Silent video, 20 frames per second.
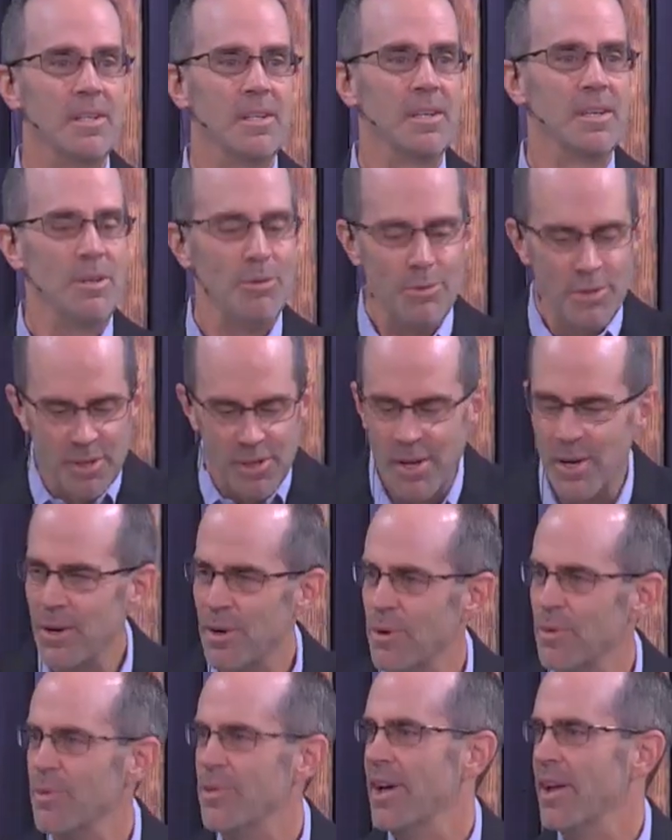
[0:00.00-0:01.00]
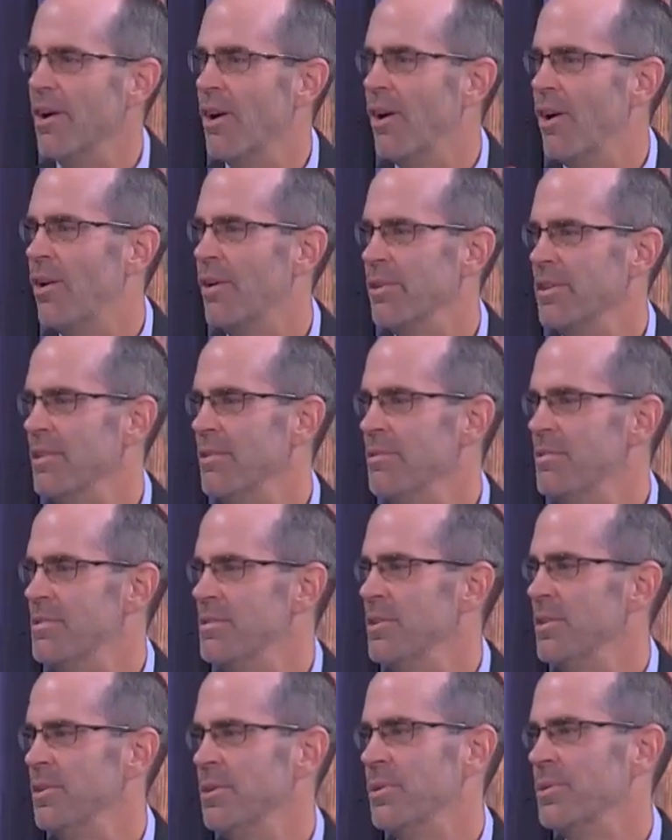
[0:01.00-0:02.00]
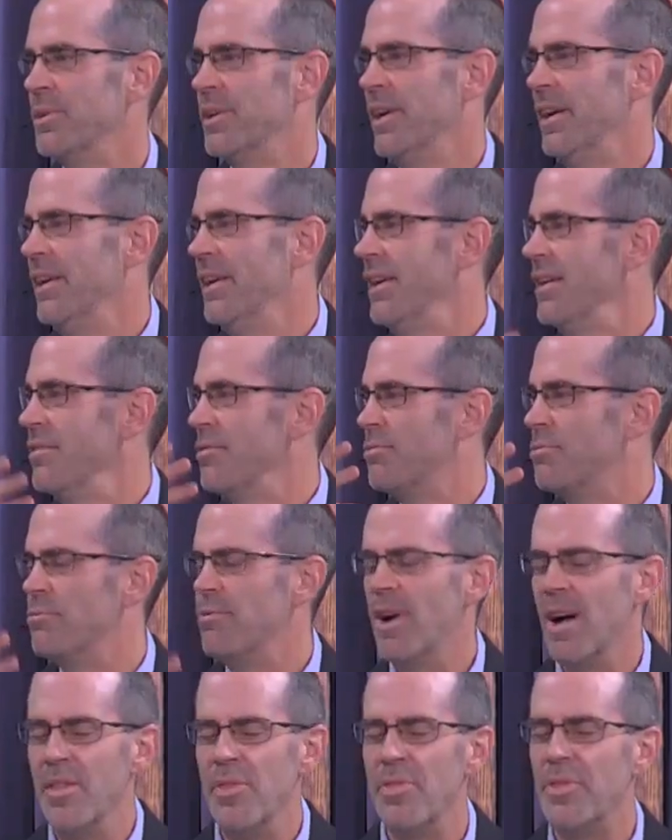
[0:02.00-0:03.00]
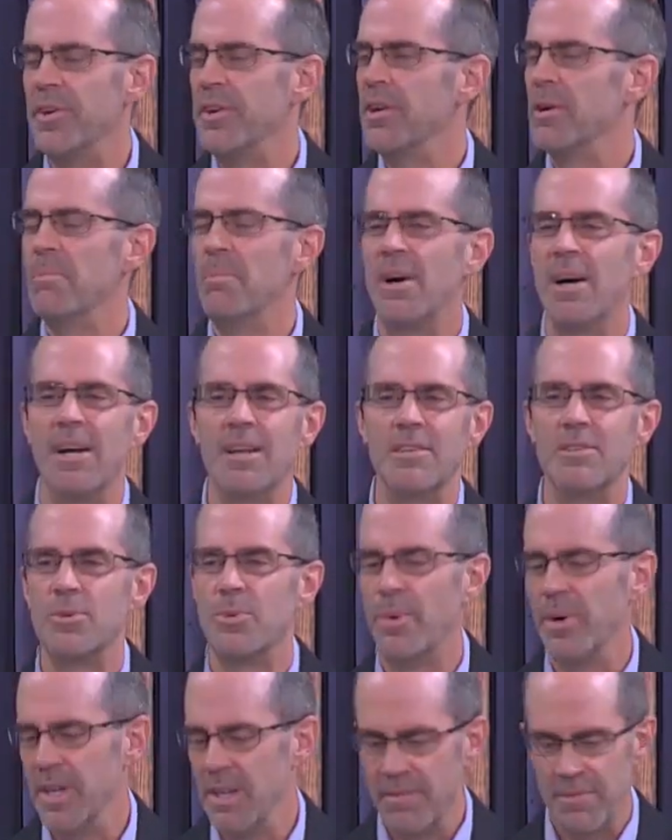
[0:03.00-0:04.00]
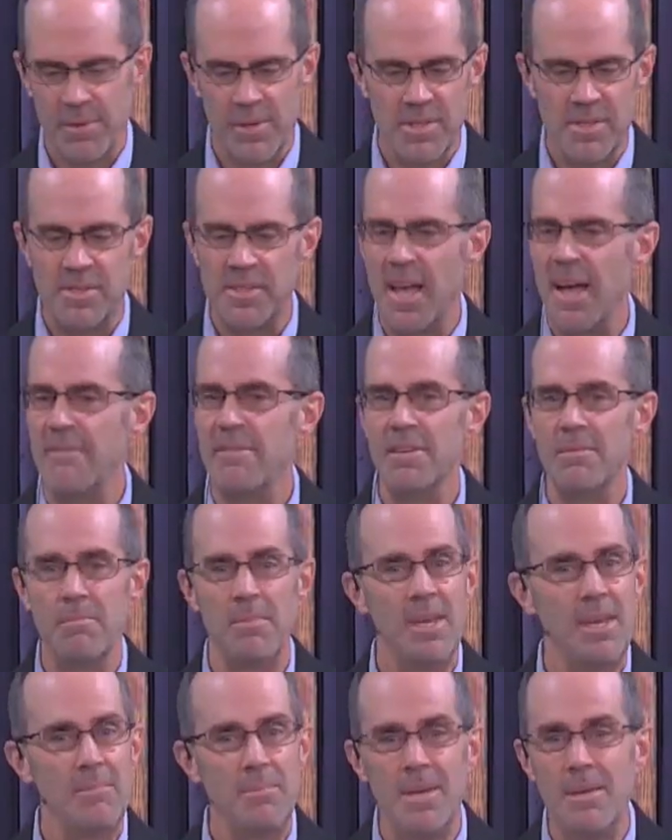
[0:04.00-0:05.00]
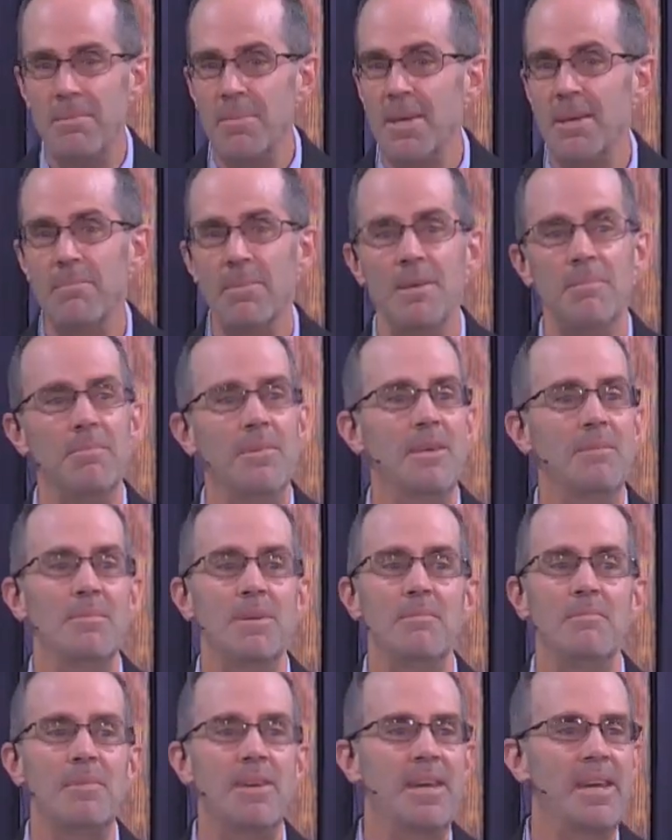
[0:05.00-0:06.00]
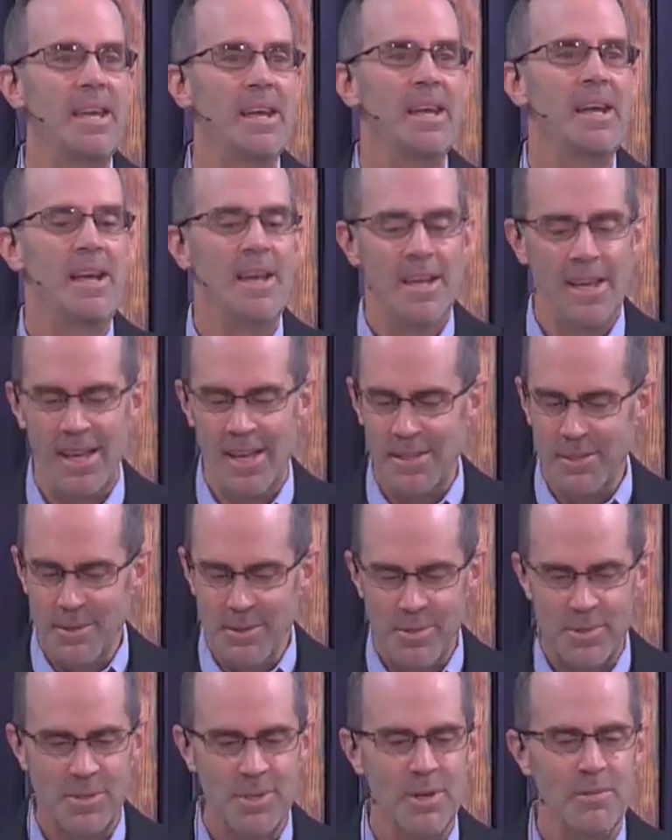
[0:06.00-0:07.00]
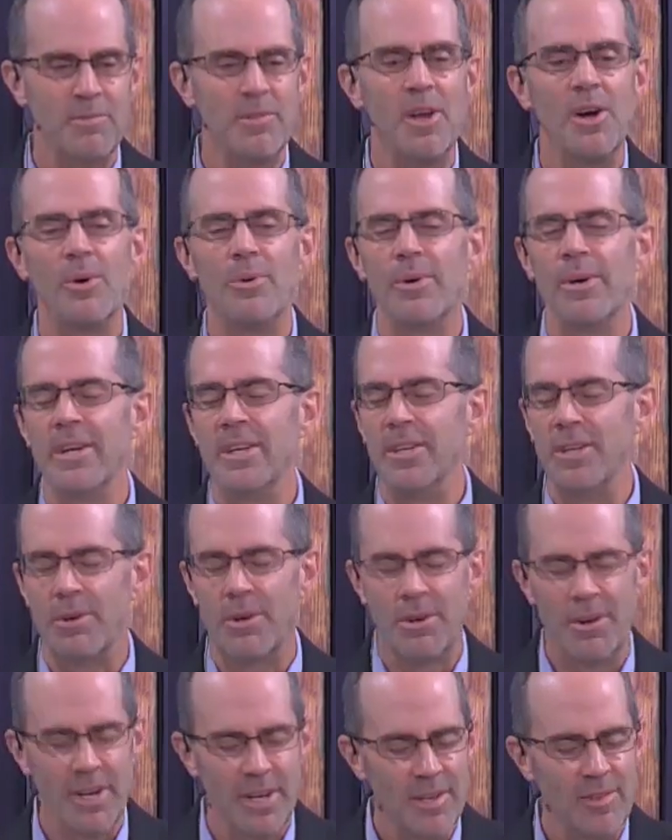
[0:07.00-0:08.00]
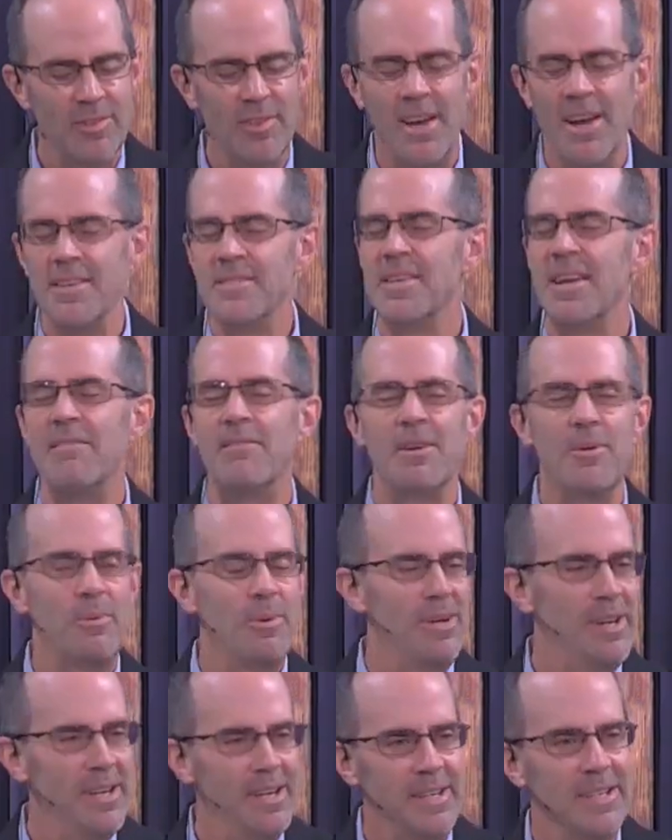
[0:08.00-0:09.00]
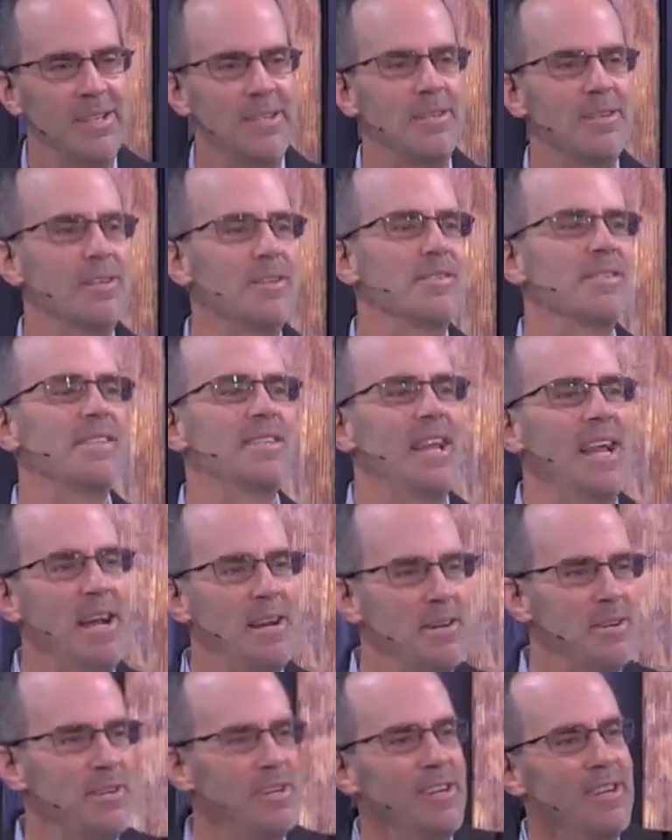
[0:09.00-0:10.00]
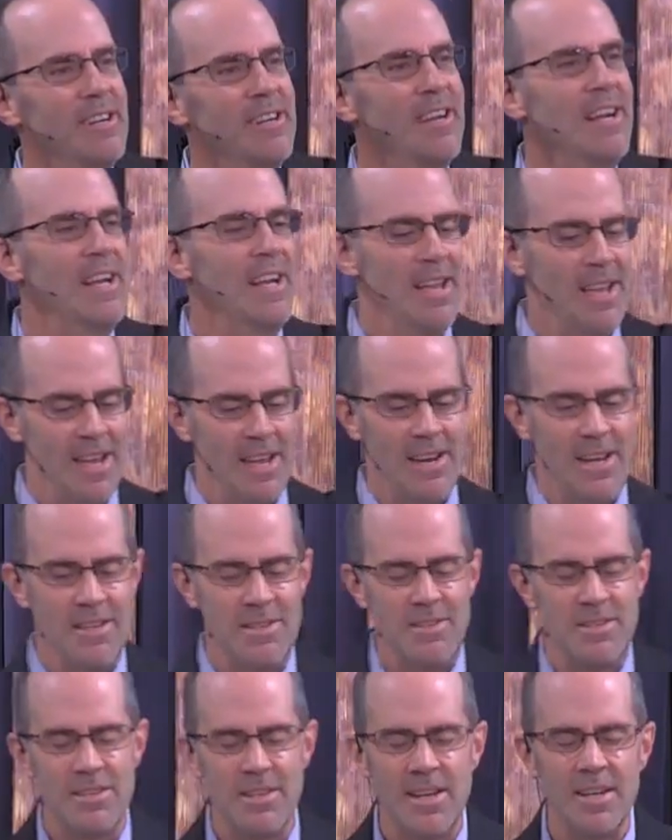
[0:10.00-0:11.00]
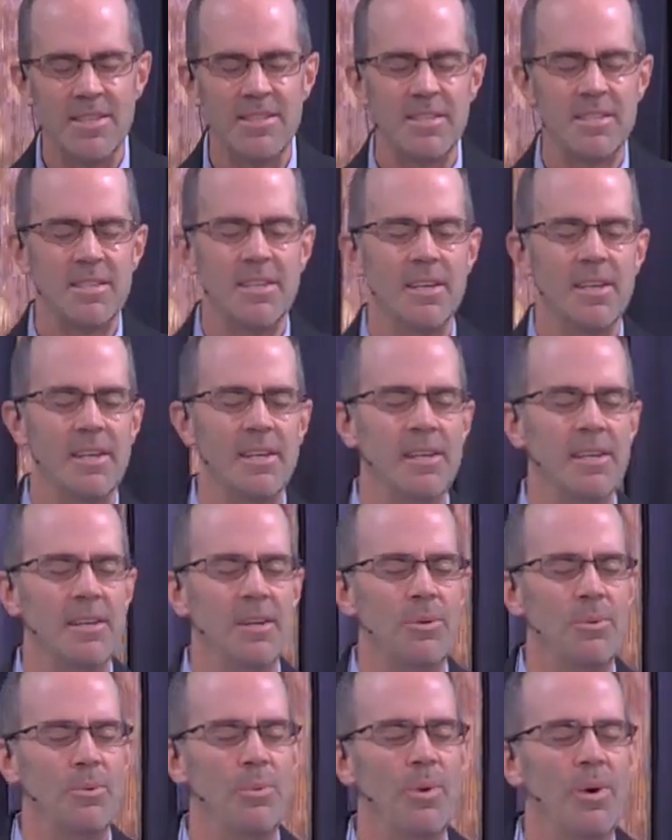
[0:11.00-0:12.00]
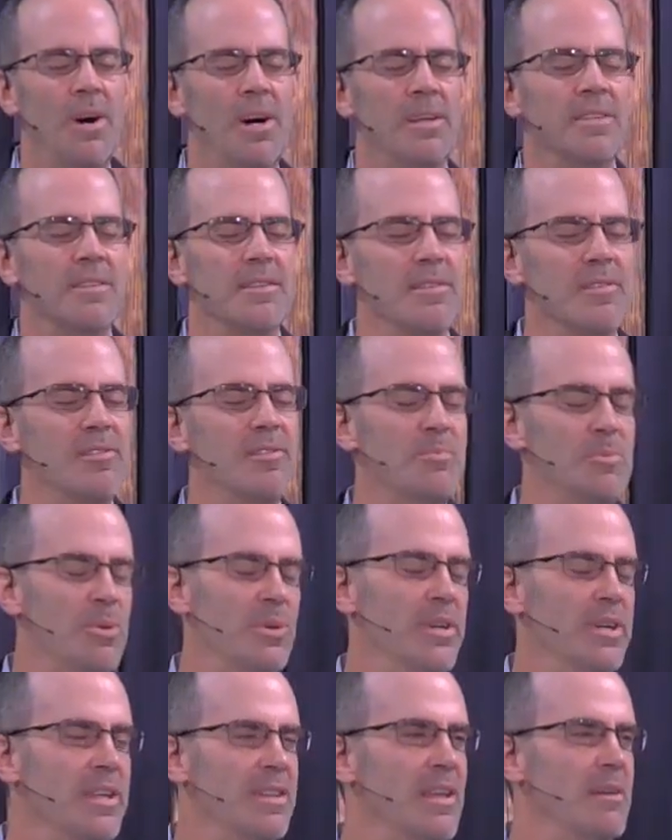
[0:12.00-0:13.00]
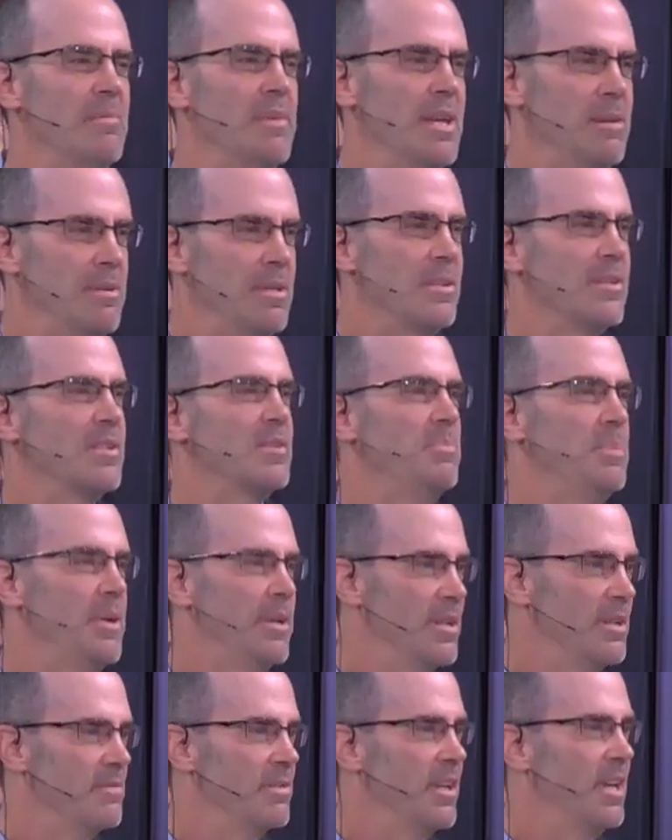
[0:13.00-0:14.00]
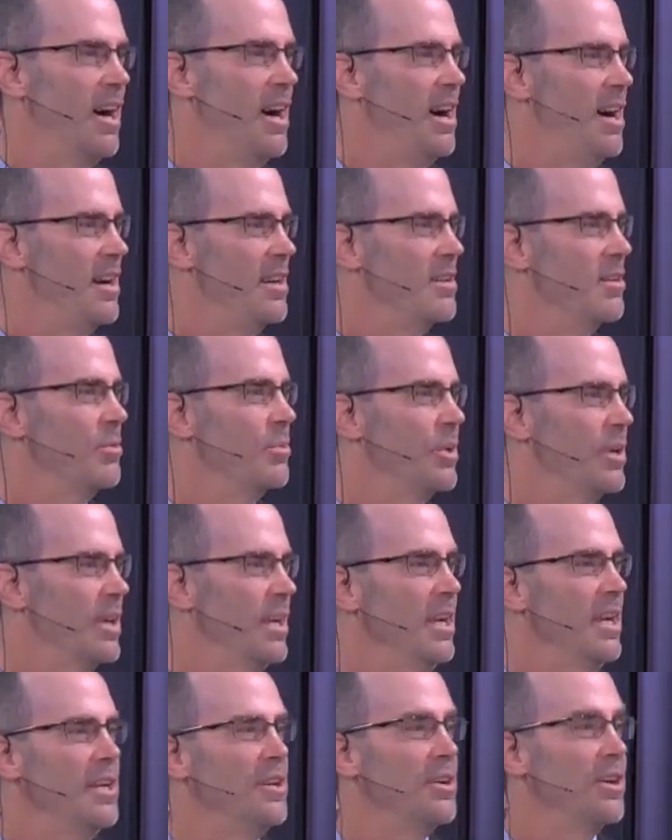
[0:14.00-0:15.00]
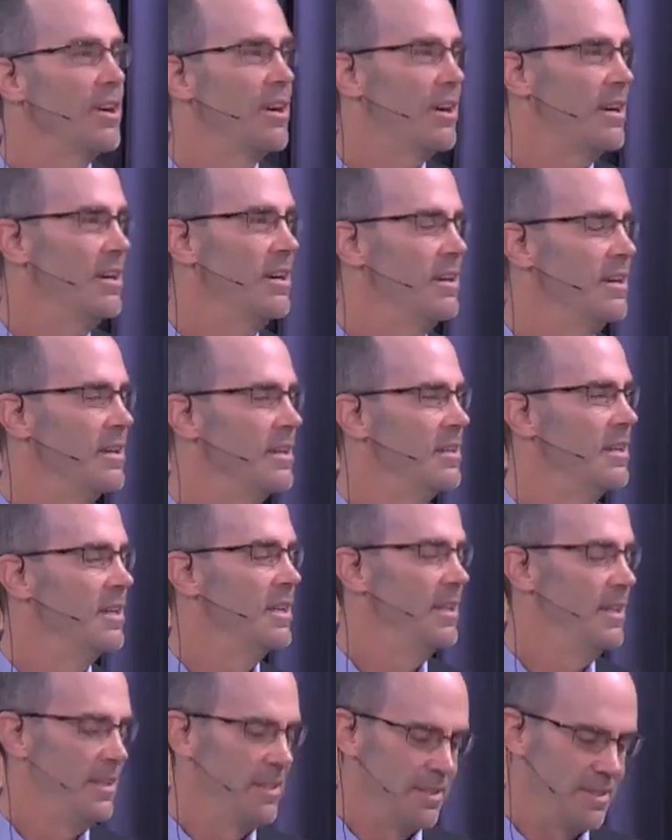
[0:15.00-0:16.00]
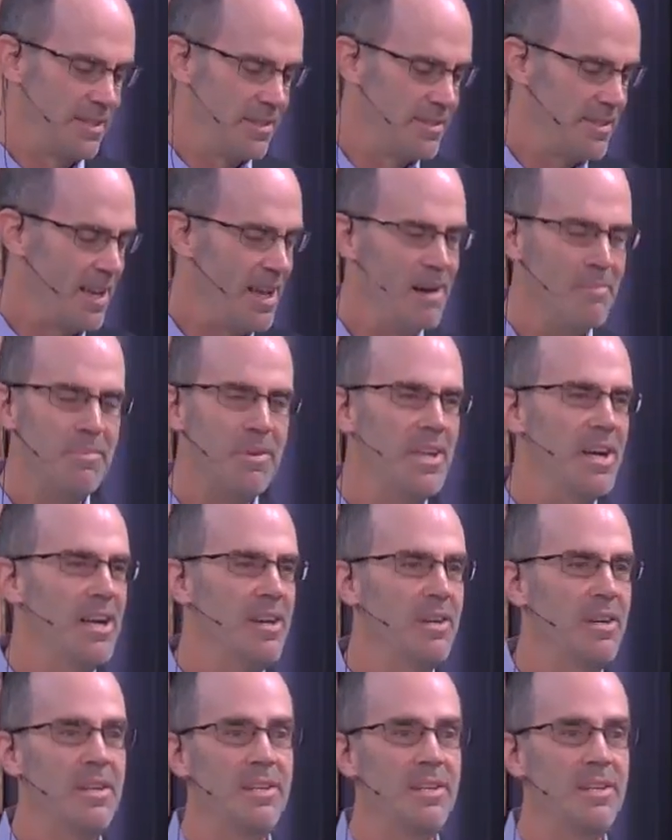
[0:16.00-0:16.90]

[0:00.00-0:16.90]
You know that all you do is run through your mind 24 7 me, me, me, me, me, me, me, and you serve no one, you criticize everyone, and you're a slanderer. And I just want this morning that maybe the Spirit of God is working in your heart to say, I'm done